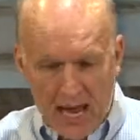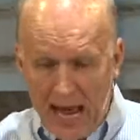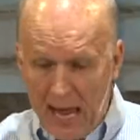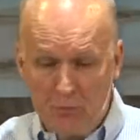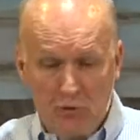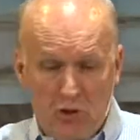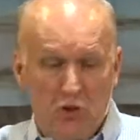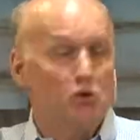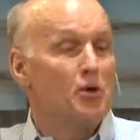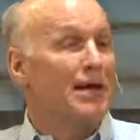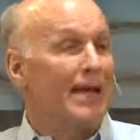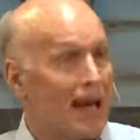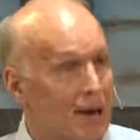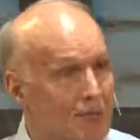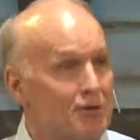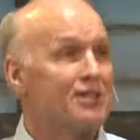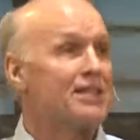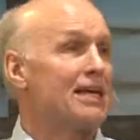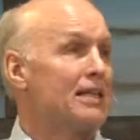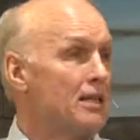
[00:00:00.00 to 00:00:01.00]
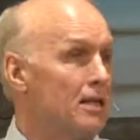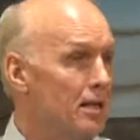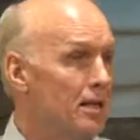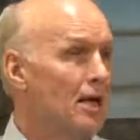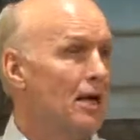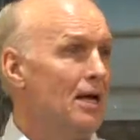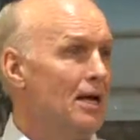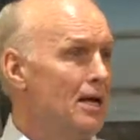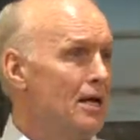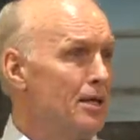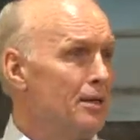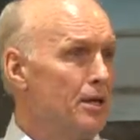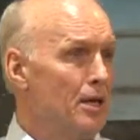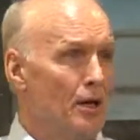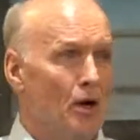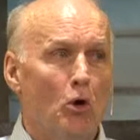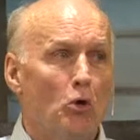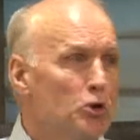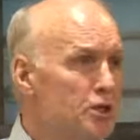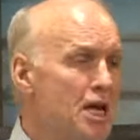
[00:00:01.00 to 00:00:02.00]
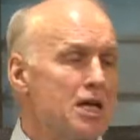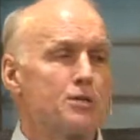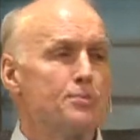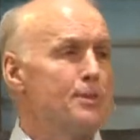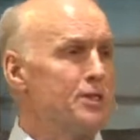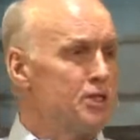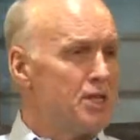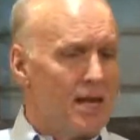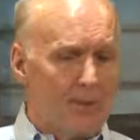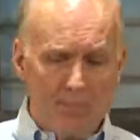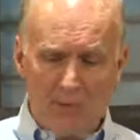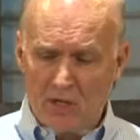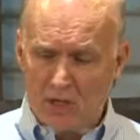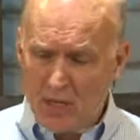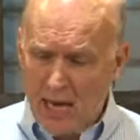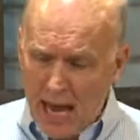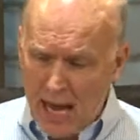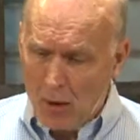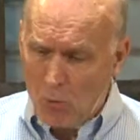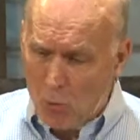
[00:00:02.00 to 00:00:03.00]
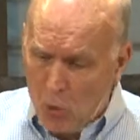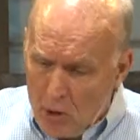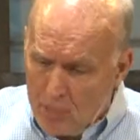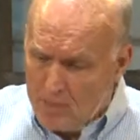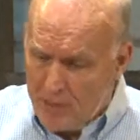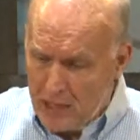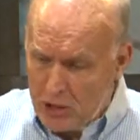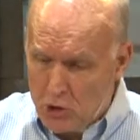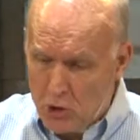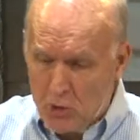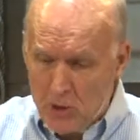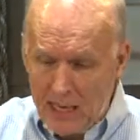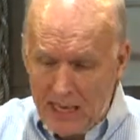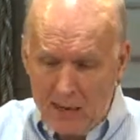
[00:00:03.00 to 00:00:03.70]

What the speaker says: He was doing everything that the Old Testament said Messiah would be doing.